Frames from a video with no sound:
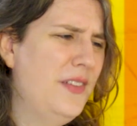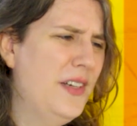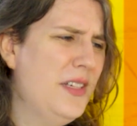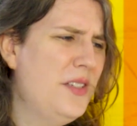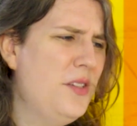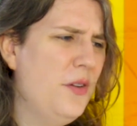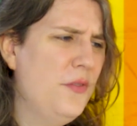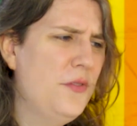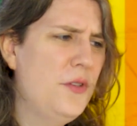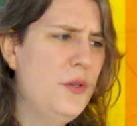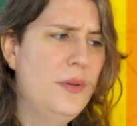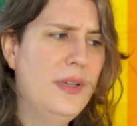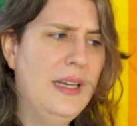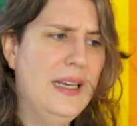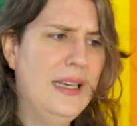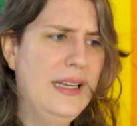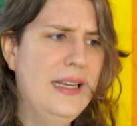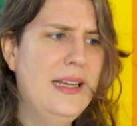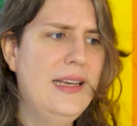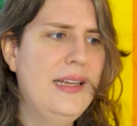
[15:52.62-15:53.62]
First off, you
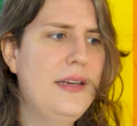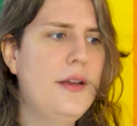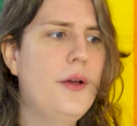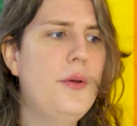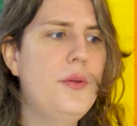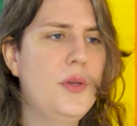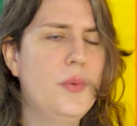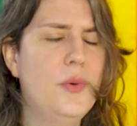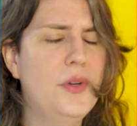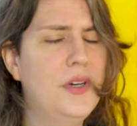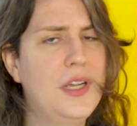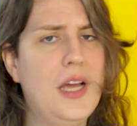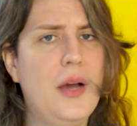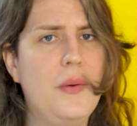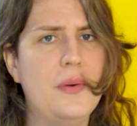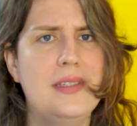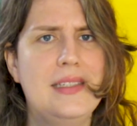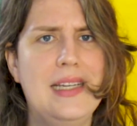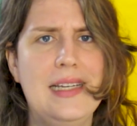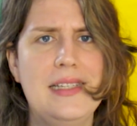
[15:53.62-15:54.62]
clearly know you want to
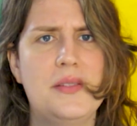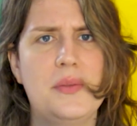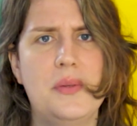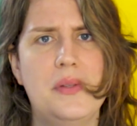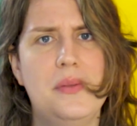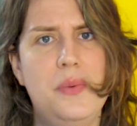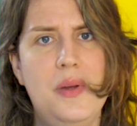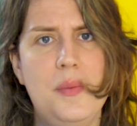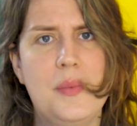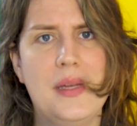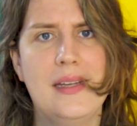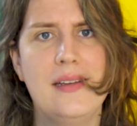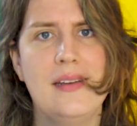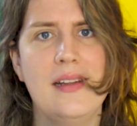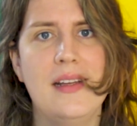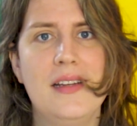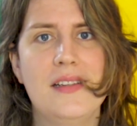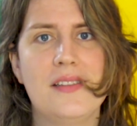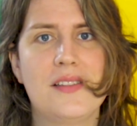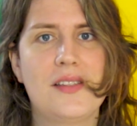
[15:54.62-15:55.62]
go on dates with women,
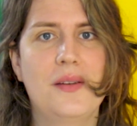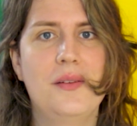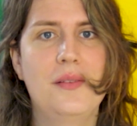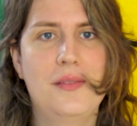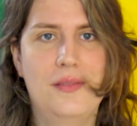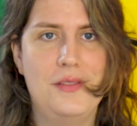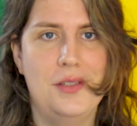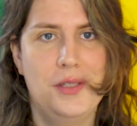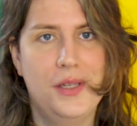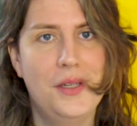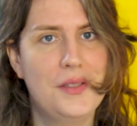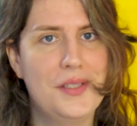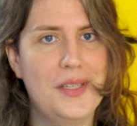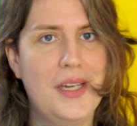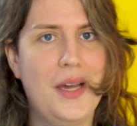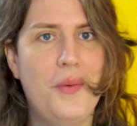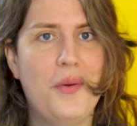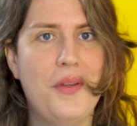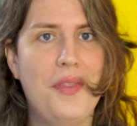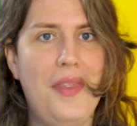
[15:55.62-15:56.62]
so you're good to
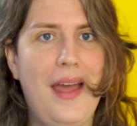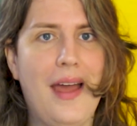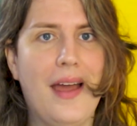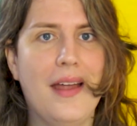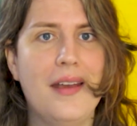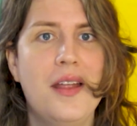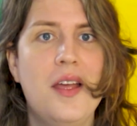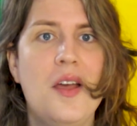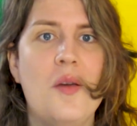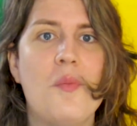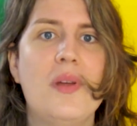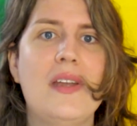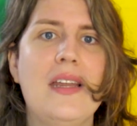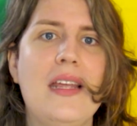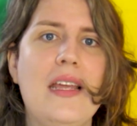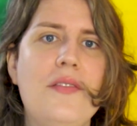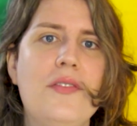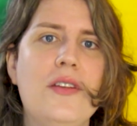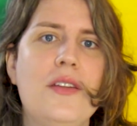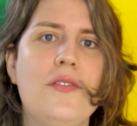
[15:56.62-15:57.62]
go on that. But
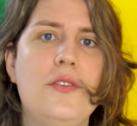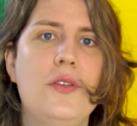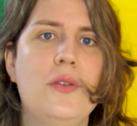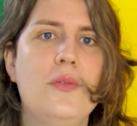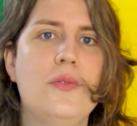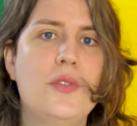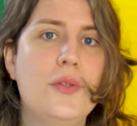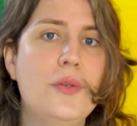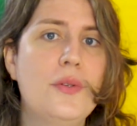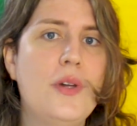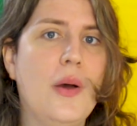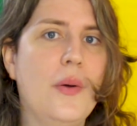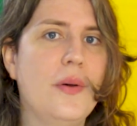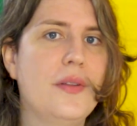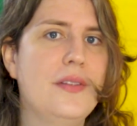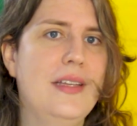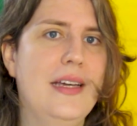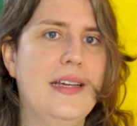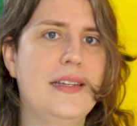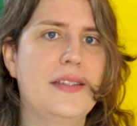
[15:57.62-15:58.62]
even if you do go
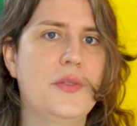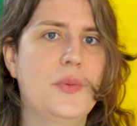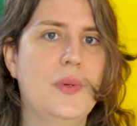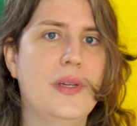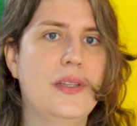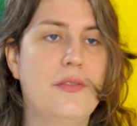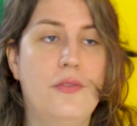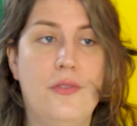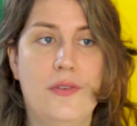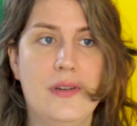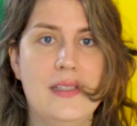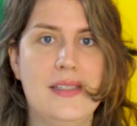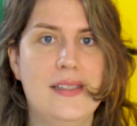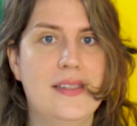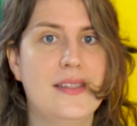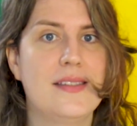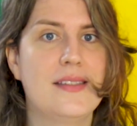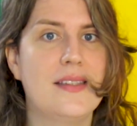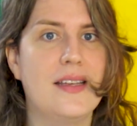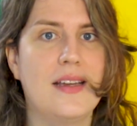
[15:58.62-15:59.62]
on dates with, for
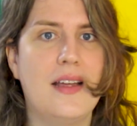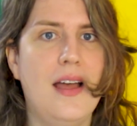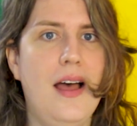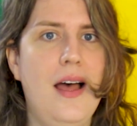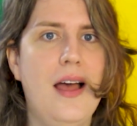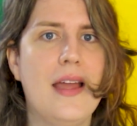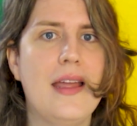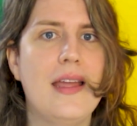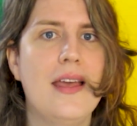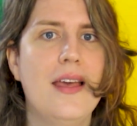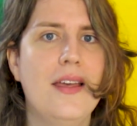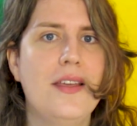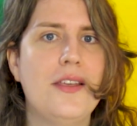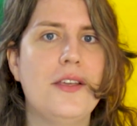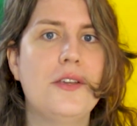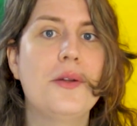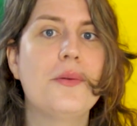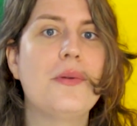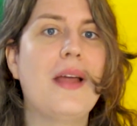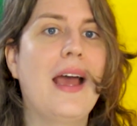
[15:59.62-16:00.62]
instance, a guy,
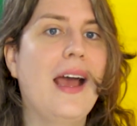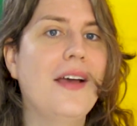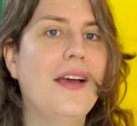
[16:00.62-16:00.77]
you don't